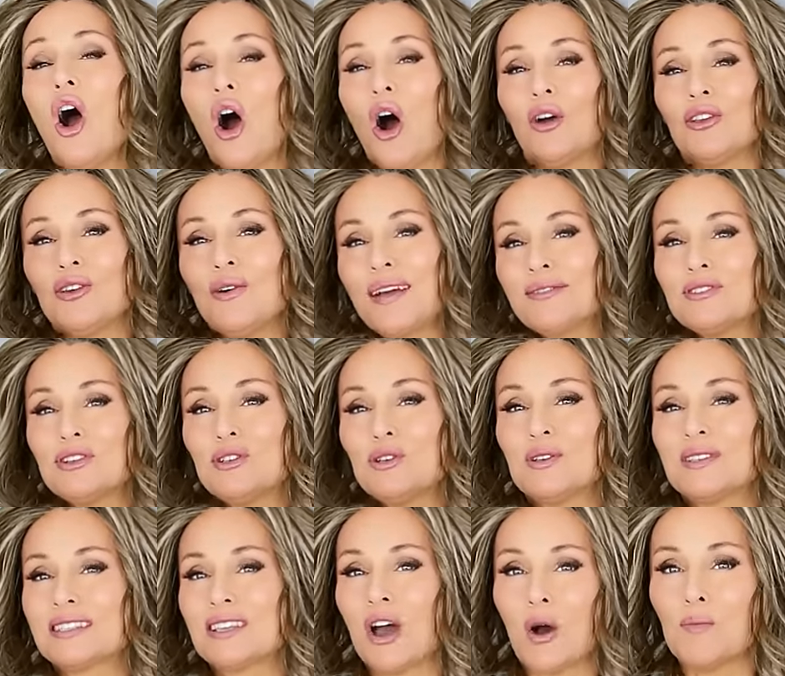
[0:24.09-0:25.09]
All you have to do
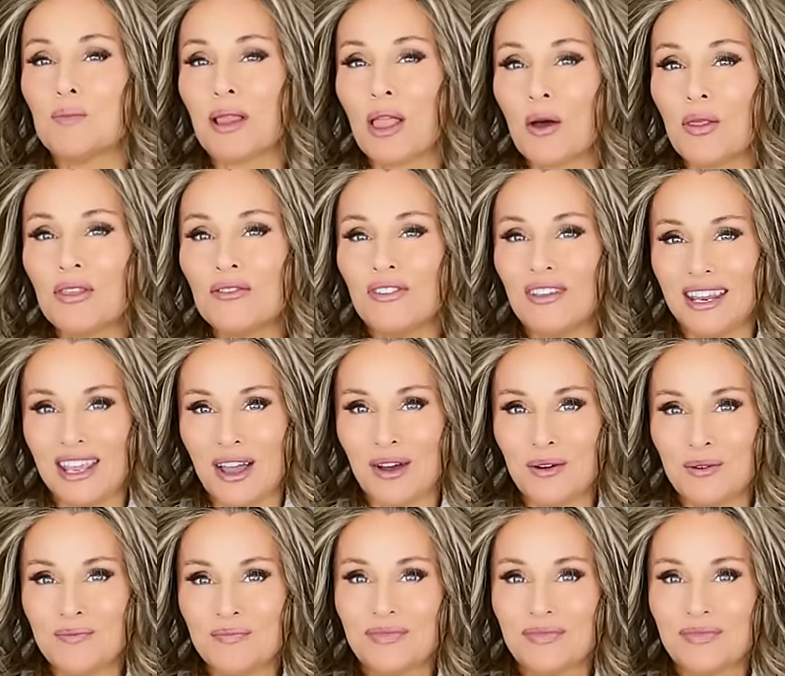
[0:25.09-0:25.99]
is go below the video